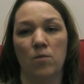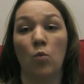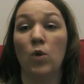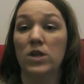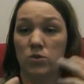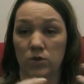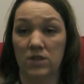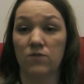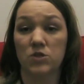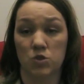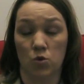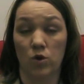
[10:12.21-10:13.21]
when to a
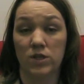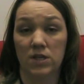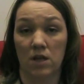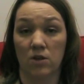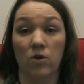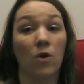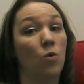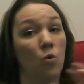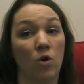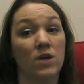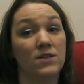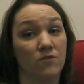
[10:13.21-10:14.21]
different storyteller
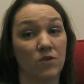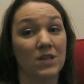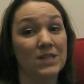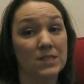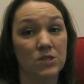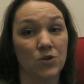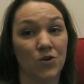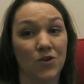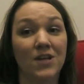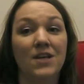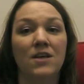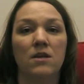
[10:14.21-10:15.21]
or a different listener
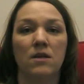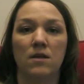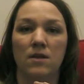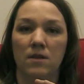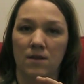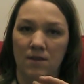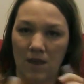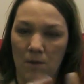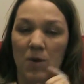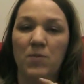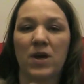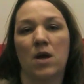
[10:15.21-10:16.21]
they
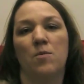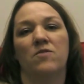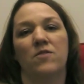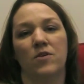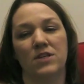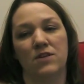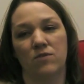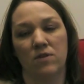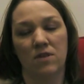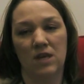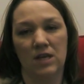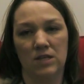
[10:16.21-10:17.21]
may pick up on very
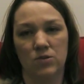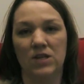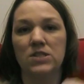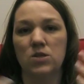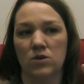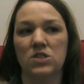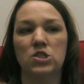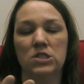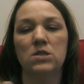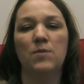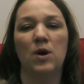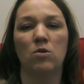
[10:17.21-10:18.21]
different things, right? So it's
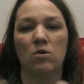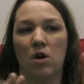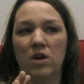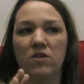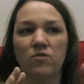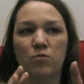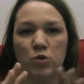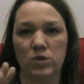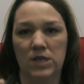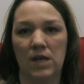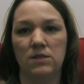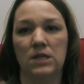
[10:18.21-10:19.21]
just about kind of
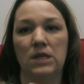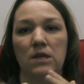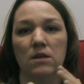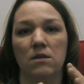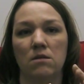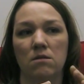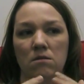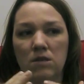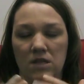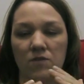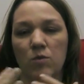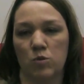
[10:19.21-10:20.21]
presenting the
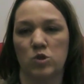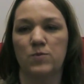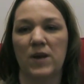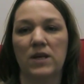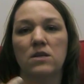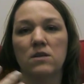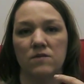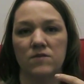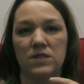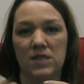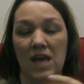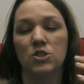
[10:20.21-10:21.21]
different
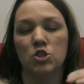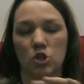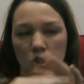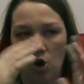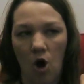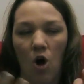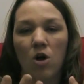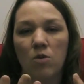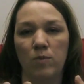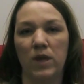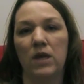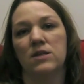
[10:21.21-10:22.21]
perspectives that should all
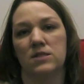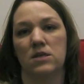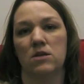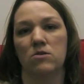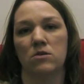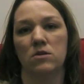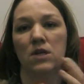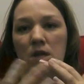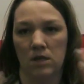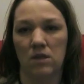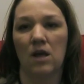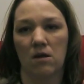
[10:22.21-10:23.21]
be considered
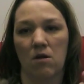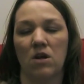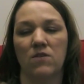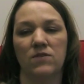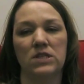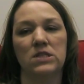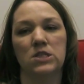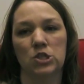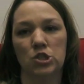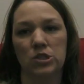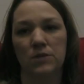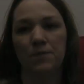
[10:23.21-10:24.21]
in that kind of a
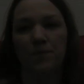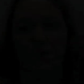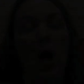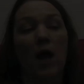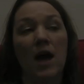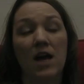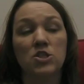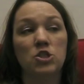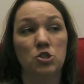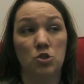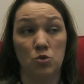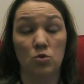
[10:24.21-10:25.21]
decision. I
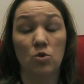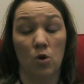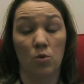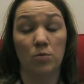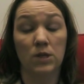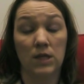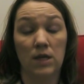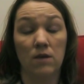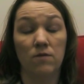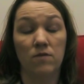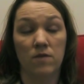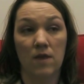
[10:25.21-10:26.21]
actually do, though,
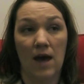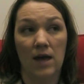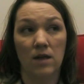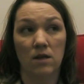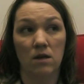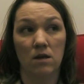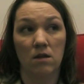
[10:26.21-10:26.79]
believe that